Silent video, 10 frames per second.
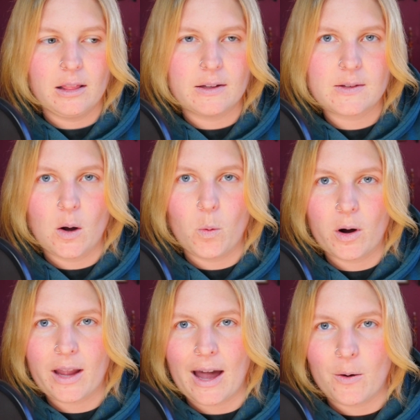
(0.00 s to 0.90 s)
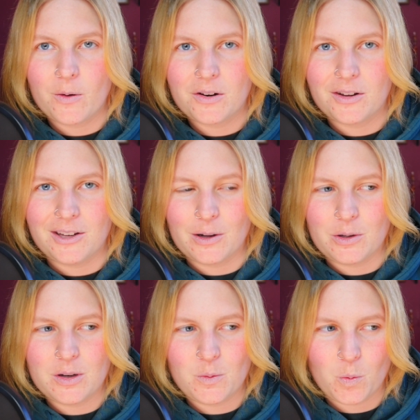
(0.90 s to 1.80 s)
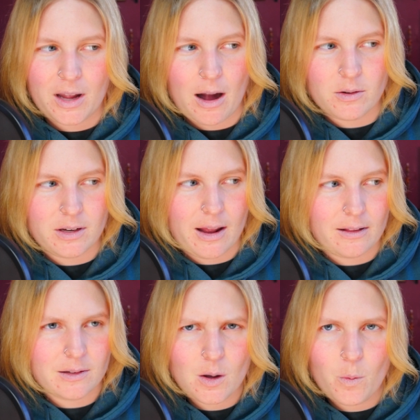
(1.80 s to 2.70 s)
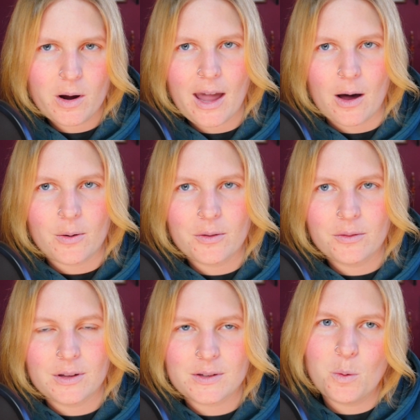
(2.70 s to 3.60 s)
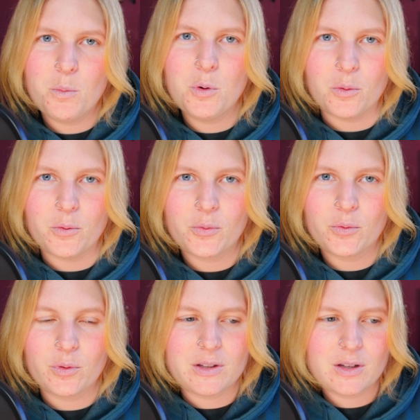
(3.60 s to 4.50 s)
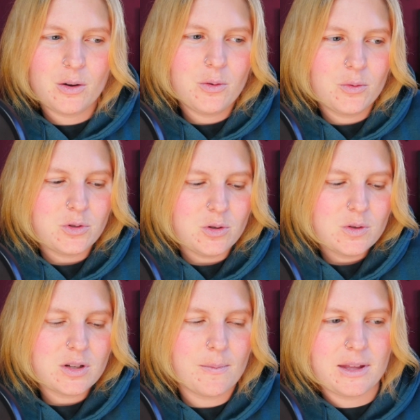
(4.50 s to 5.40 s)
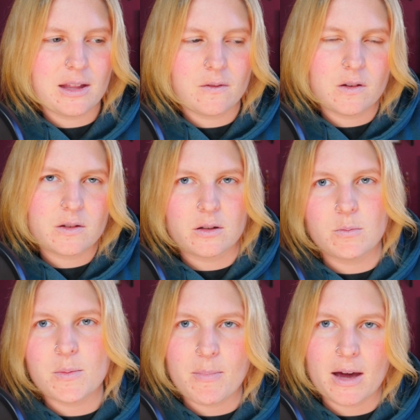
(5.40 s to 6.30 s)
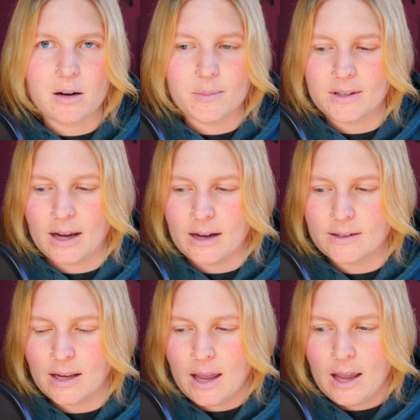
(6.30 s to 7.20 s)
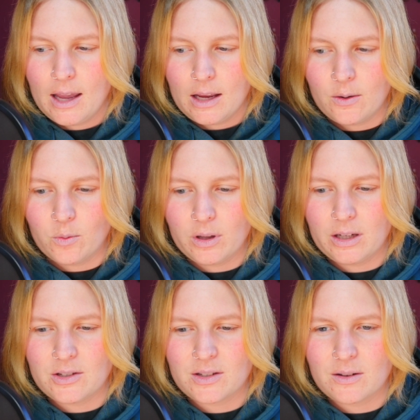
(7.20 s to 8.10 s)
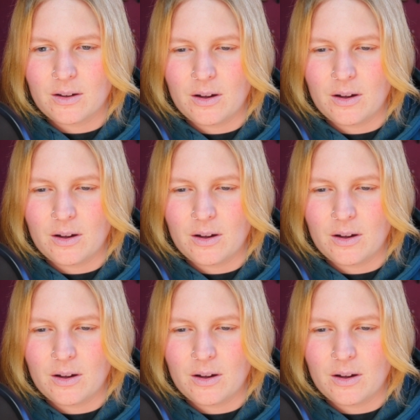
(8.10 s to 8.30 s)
Let's go work out. You know, you didn't work out today. Let's go work out. Let's go move. Let's go do something that feels a little bit better besides really just